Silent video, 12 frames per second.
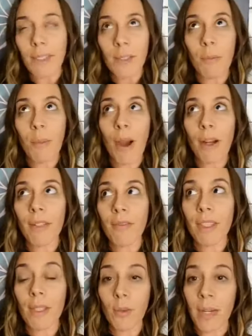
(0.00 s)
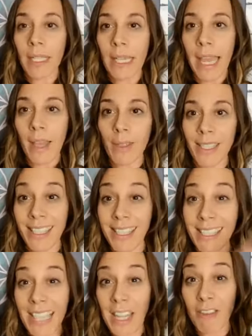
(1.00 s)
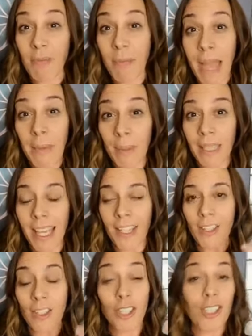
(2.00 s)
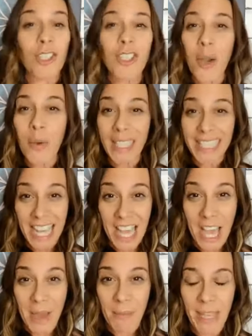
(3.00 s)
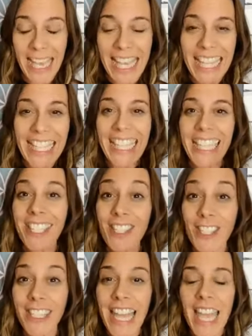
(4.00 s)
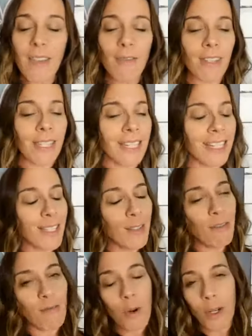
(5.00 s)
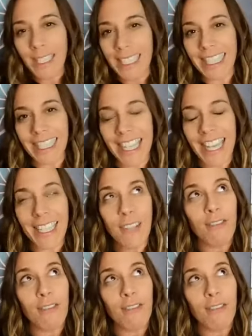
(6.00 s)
So part of this right now is this is kind of my pledge to showing up each day for the next 14 days.